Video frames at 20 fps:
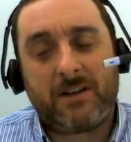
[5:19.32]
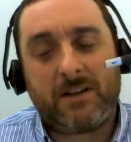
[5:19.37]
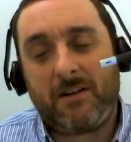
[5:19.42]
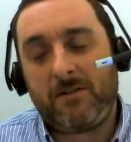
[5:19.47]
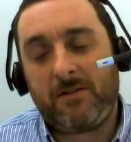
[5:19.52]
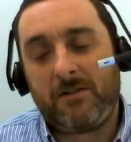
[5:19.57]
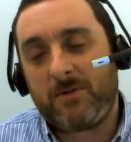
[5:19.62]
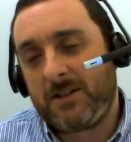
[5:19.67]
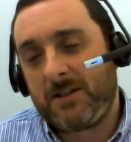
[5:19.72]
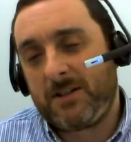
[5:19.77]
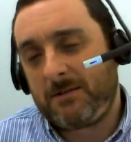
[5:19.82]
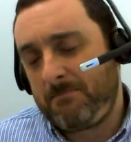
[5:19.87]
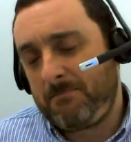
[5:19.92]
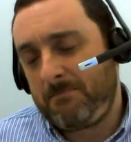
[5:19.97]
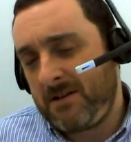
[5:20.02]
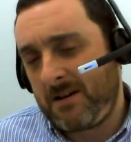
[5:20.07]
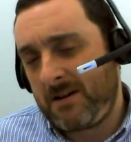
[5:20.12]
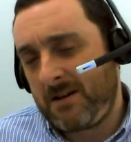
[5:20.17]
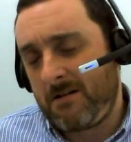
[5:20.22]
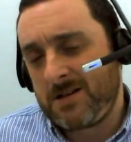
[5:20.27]
that there was this
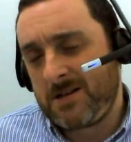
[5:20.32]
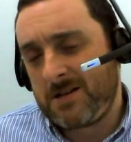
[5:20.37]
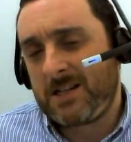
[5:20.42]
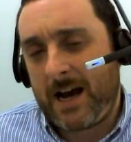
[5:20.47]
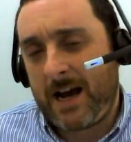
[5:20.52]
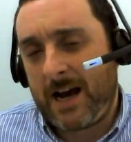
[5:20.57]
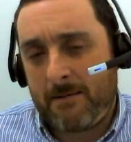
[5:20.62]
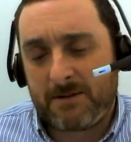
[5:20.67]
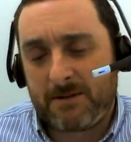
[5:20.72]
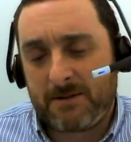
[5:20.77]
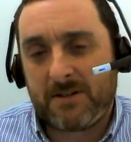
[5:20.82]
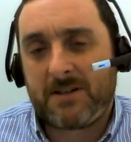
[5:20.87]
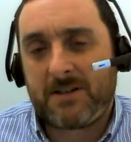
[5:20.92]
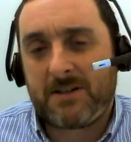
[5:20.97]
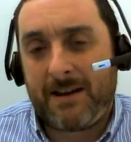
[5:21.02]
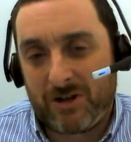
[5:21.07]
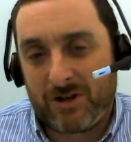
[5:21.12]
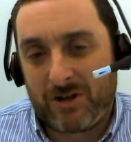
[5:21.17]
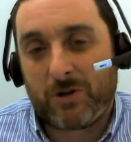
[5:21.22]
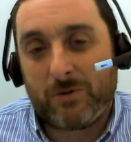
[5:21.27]
big untapped
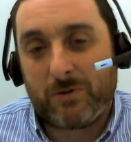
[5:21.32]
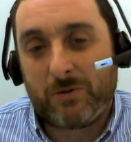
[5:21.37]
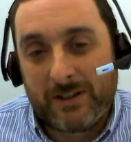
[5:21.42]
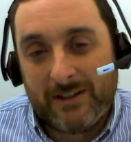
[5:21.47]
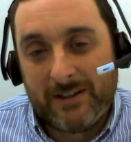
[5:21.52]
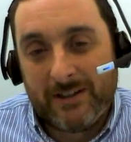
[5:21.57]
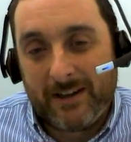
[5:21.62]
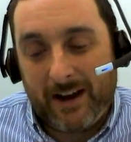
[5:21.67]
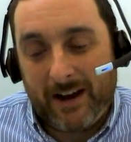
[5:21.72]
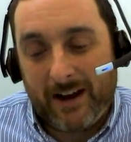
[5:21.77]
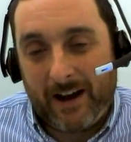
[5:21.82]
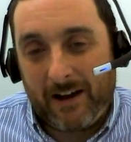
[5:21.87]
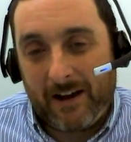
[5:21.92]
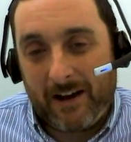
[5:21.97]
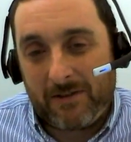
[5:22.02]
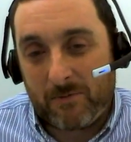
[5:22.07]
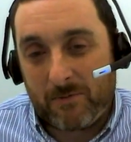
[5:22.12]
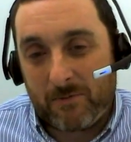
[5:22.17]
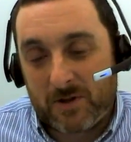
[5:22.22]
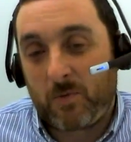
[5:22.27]
potential
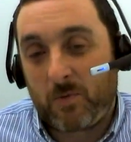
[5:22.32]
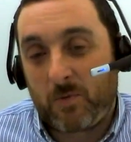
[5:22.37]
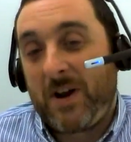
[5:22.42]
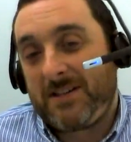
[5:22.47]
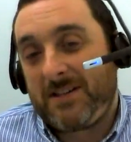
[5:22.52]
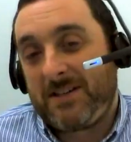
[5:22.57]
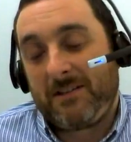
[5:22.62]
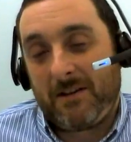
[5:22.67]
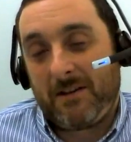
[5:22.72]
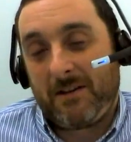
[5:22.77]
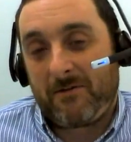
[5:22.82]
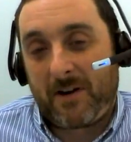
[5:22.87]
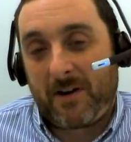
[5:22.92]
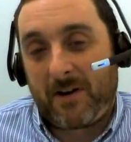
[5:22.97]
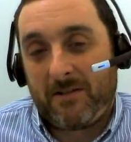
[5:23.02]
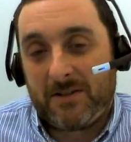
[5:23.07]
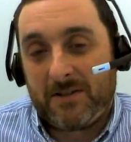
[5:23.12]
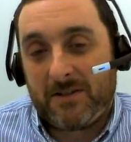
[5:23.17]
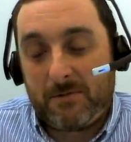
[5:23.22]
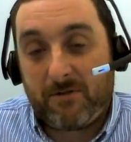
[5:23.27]
that was waiting there for
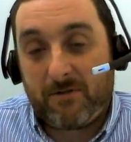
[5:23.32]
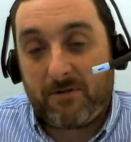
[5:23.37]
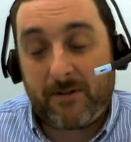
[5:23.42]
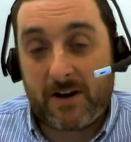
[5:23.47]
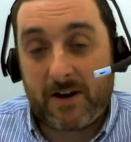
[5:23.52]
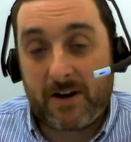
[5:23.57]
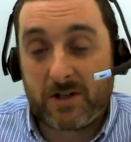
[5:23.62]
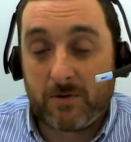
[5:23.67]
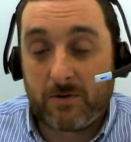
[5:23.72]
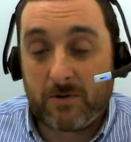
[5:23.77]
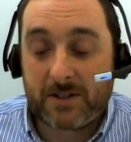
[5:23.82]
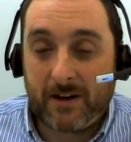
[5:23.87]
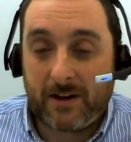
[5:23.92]
L&D professionals.